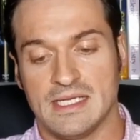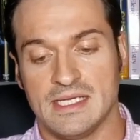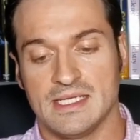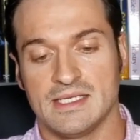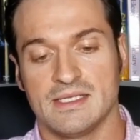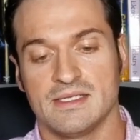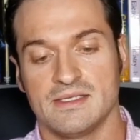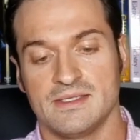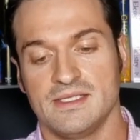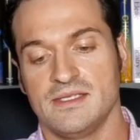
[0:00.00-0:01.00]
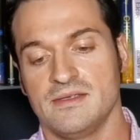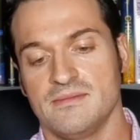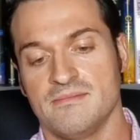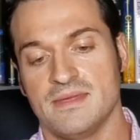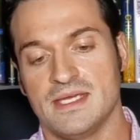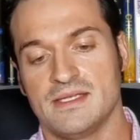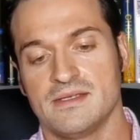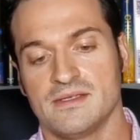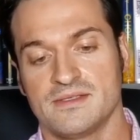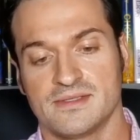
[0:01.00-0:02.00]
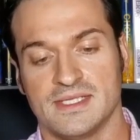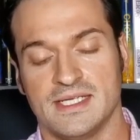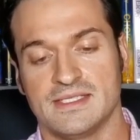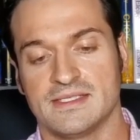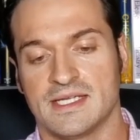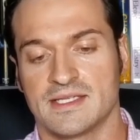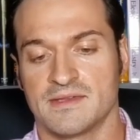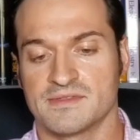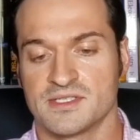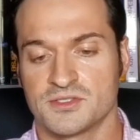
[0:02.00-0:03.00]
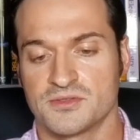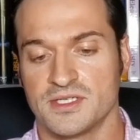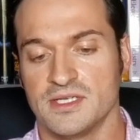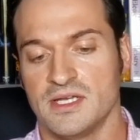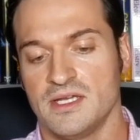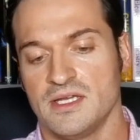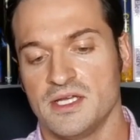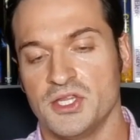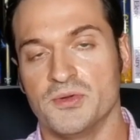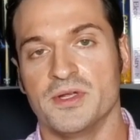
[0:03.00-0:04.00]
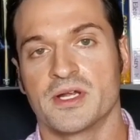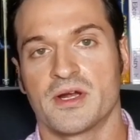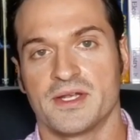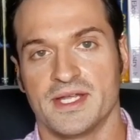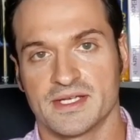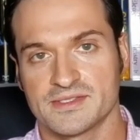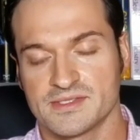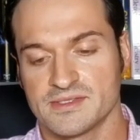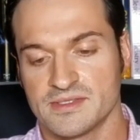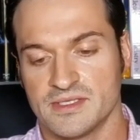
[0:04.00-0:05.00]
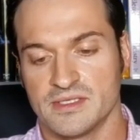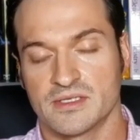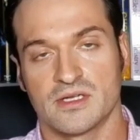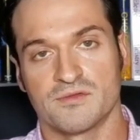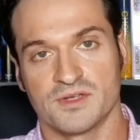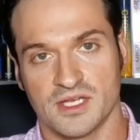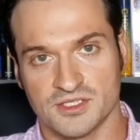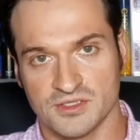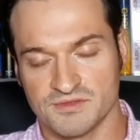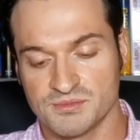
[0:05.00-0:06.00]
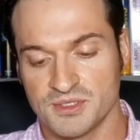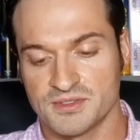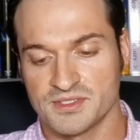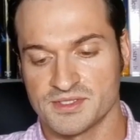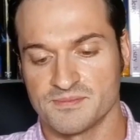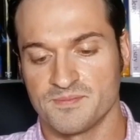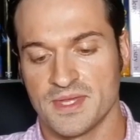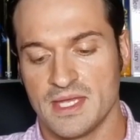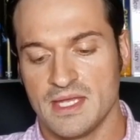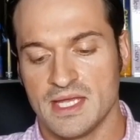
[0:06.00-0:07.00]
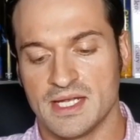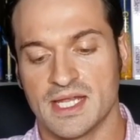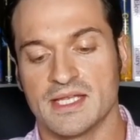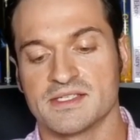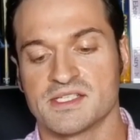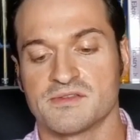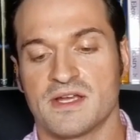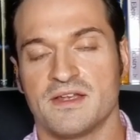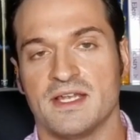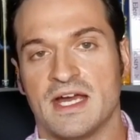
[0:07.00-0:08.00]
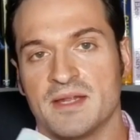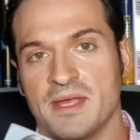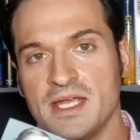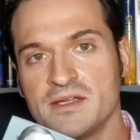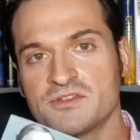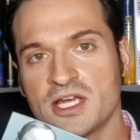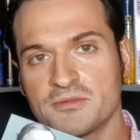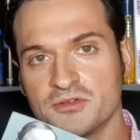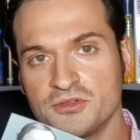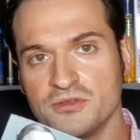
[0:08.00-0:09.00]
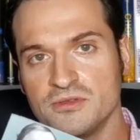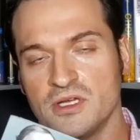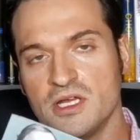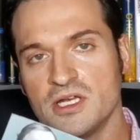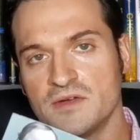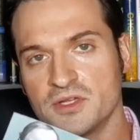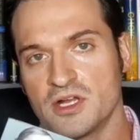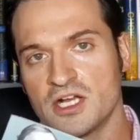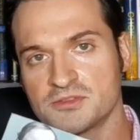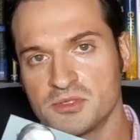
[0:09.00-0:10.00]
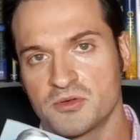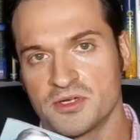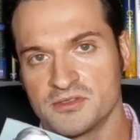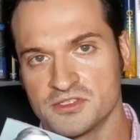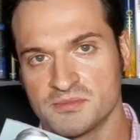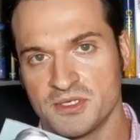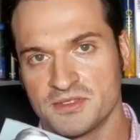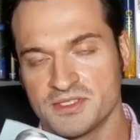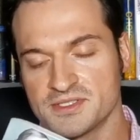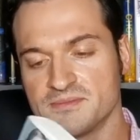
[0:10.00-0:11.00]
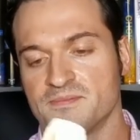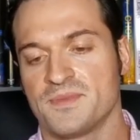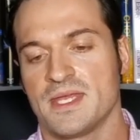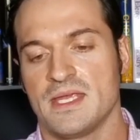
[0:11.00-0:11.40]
in the mid to late 19th century during Kardec's codification of Spiritism. And again, this is found in item 8 of chapter 2 of The Gospel According to Spiritism,